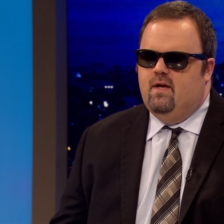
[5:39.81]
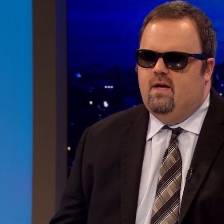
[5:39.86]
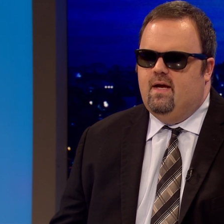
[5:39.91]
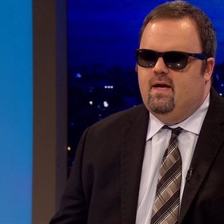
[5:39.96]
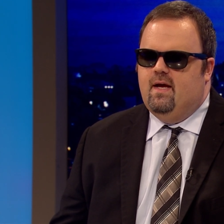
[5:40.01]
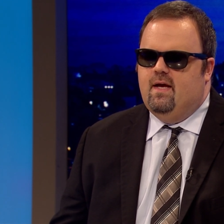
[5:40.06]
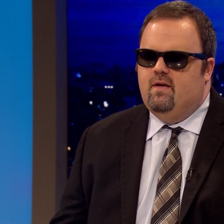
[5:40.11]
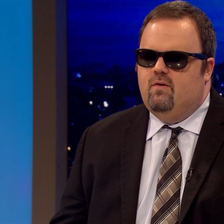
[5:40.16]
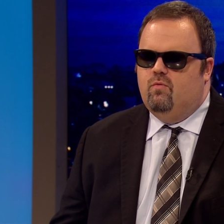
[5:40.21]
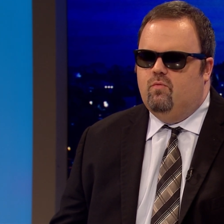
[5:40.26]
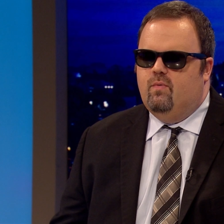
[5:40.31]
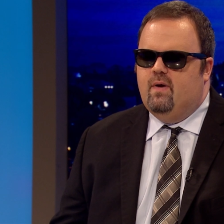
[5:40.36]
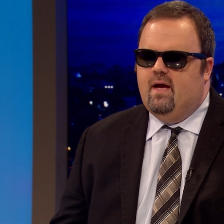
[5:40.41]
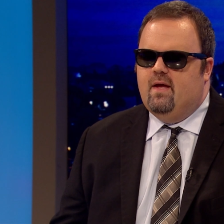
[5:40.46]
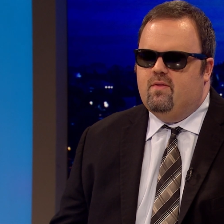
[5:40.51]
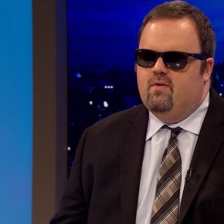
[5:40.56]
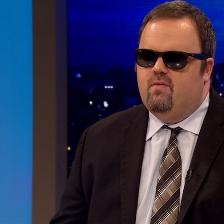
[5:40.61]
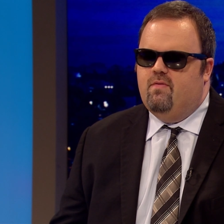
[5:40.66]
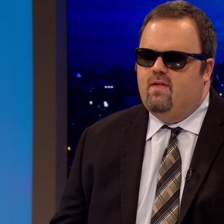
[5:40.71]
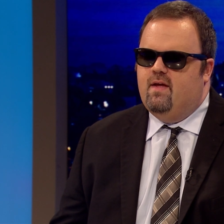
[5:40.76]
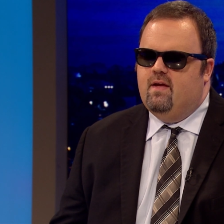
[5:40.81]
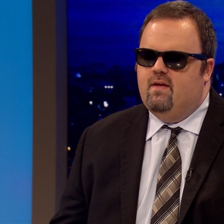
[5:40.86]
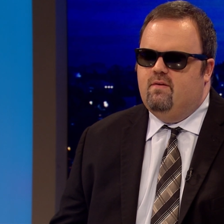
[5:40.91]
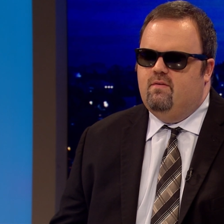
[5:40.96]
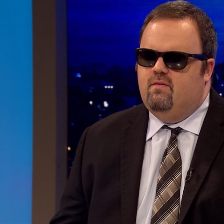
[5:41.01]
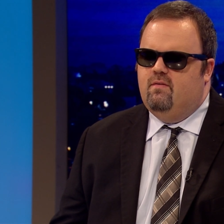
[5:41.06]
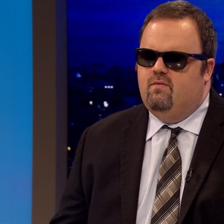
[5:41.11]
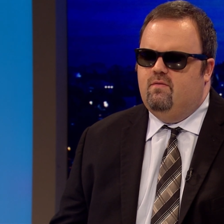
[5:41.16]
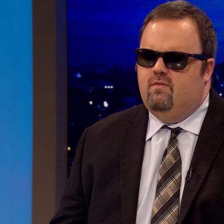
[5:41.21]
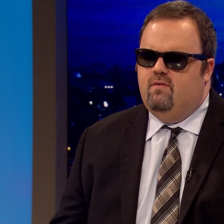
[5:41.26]
And rather
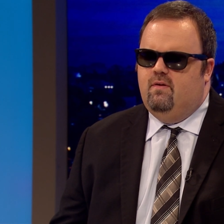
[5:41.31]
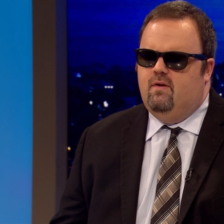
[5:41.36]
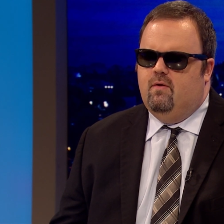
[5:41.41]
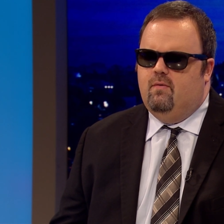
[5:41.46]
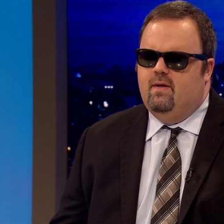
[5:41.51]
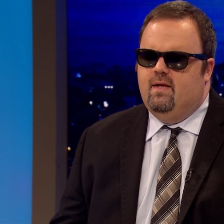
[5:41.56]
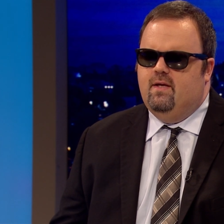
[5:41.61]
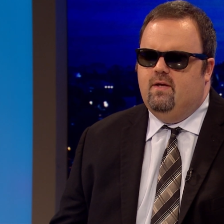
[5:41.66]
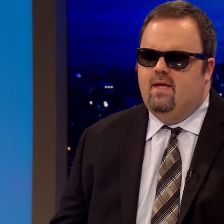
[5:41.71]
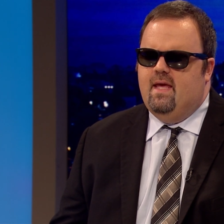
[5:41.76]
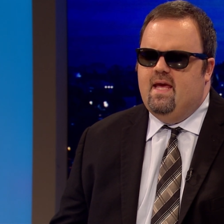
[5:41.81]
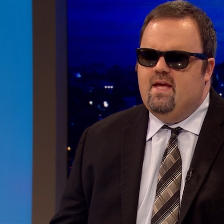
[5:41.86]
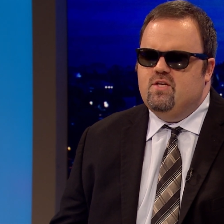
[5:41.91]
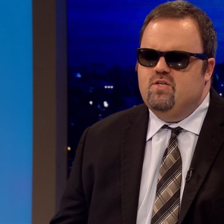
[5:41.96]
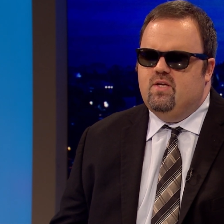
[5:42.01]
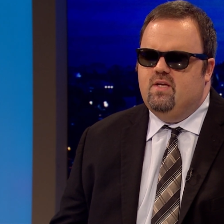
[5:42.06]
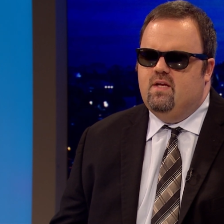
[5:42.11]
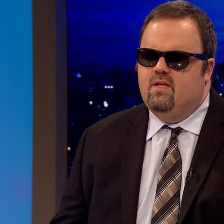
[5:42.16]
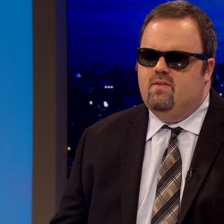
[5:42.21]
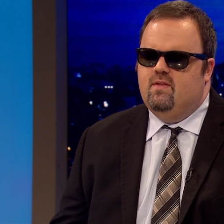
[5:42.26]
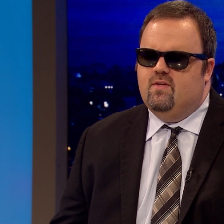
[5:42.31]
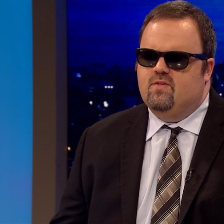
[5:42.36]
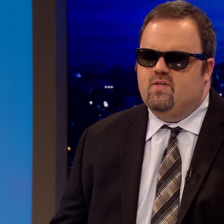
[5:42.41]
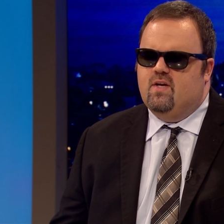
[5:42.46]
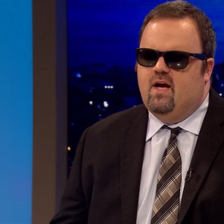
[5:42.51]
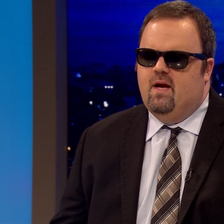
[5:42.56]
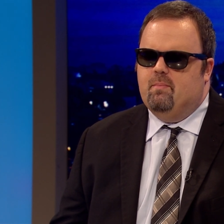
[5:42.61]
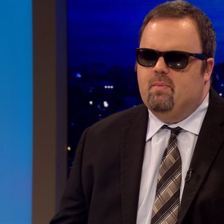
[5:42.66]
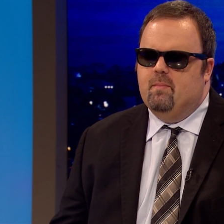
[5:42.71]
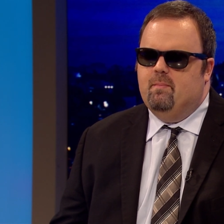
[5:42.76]
than, engaging in this
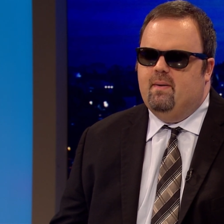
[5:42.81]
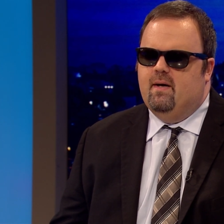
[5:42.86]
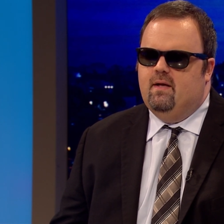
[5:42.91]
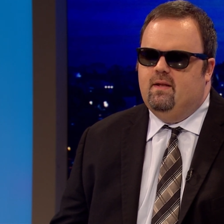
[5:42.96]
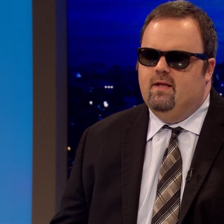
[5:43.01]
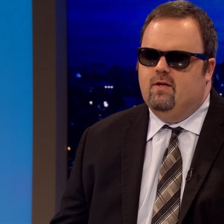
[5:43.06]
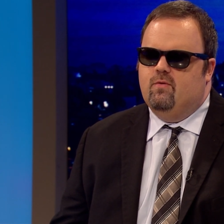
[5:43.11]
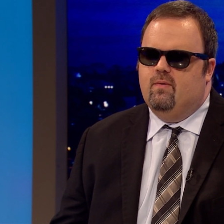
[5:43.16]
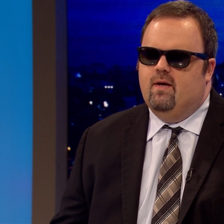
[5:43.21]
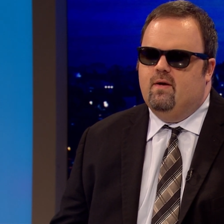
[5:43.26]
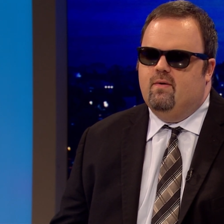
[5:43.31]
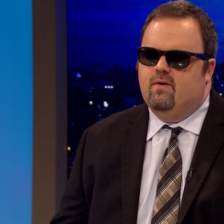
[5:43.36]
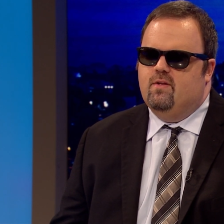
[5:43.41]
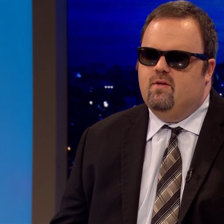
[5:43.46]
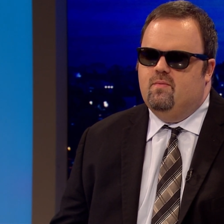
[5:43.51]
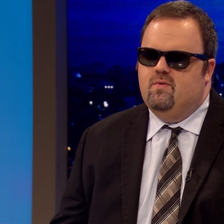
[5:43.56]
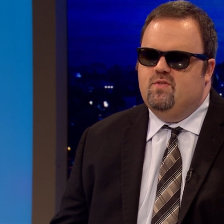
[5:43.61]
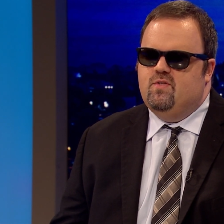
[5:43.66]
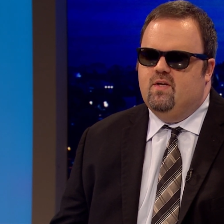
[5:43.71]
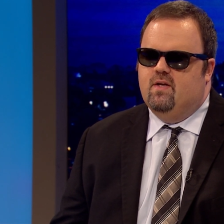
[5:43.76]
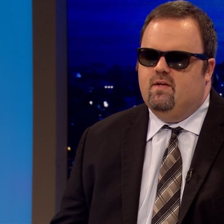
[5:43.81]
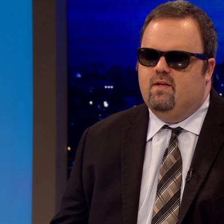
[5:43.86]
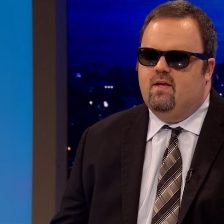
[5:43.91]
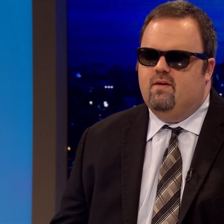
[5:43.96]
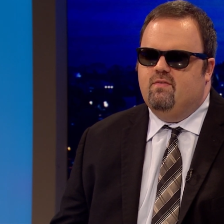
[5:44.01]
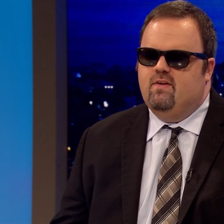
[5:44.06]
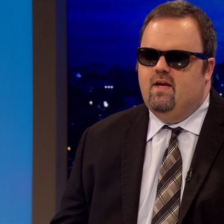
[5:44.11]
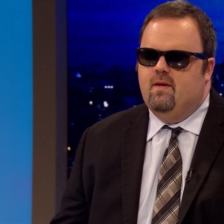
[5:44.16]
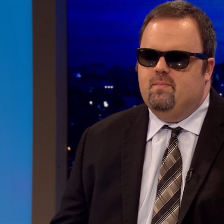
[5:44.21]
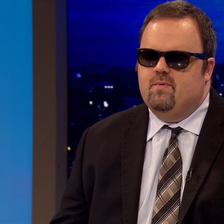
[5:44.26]
hyperbolic rhetoric that we see on a
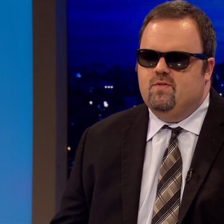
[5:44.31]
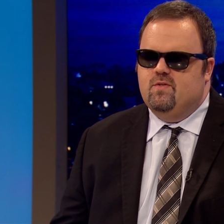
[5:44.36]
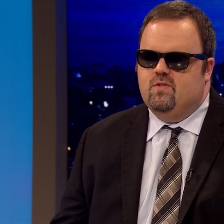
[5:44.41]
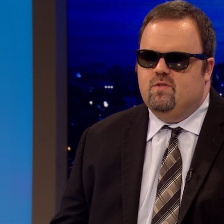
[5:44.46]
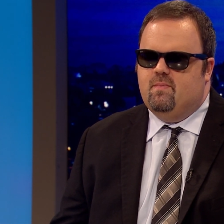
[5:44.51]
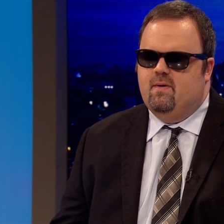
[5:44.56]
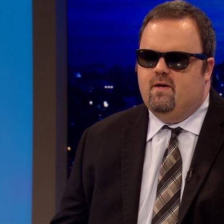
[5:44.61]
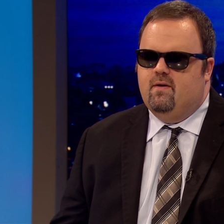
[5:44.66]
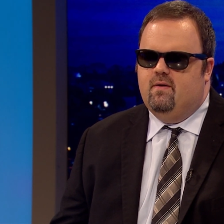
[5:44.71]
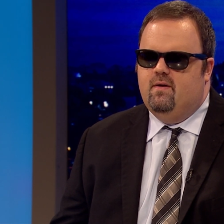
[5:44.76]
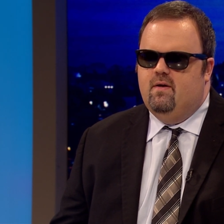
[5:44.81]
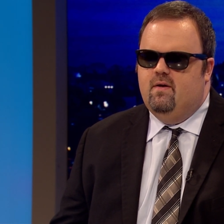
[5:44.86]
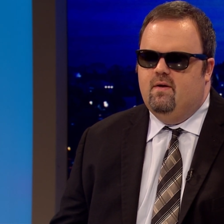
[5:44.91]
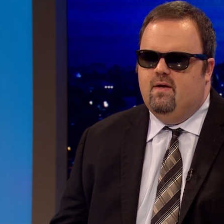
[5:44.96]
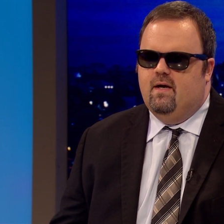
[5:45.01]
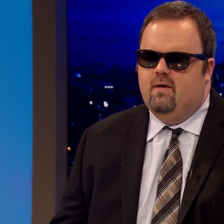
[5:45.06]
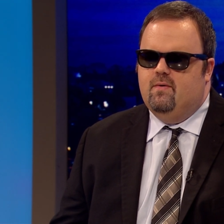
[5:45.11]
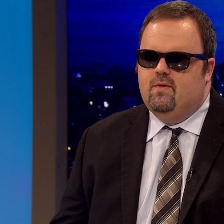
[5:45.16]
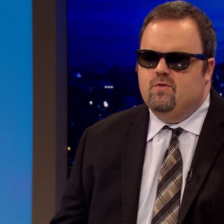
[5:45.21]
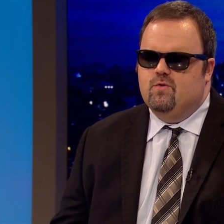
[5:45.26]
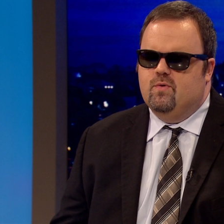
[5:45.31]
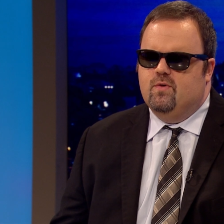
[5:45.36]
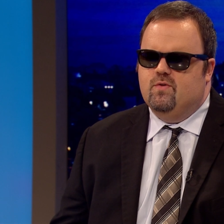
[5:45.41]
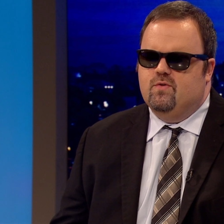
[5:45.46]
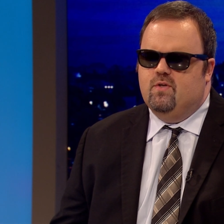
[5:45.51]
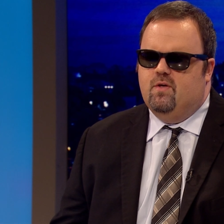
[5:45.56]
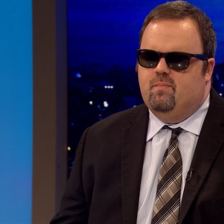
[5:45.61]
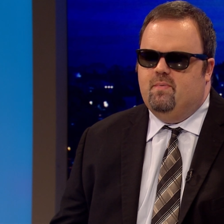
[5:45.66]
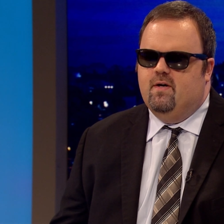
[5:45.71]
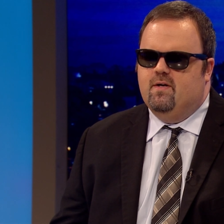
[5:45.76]
lot of campuses about how
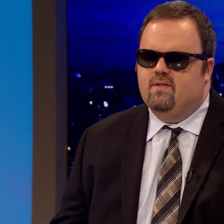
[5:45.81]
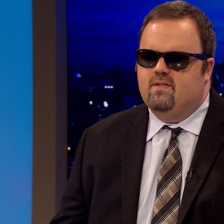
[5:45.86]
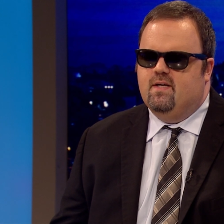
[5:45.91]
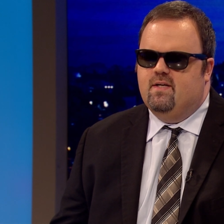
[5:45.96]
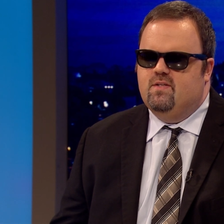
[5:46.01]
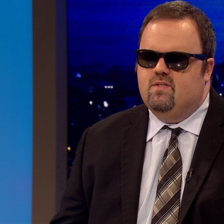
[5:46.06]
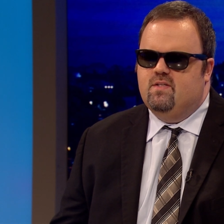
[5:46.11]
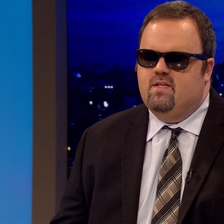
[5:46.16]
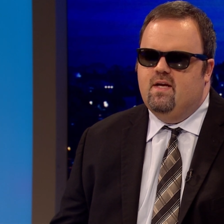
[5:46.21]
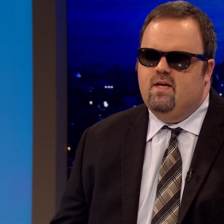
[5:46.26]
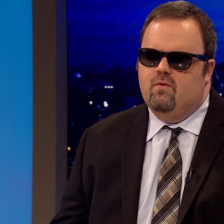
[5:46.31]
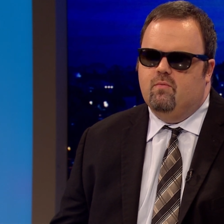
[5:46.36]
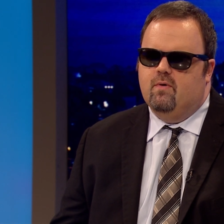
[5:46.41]
Israel's an apartheid state,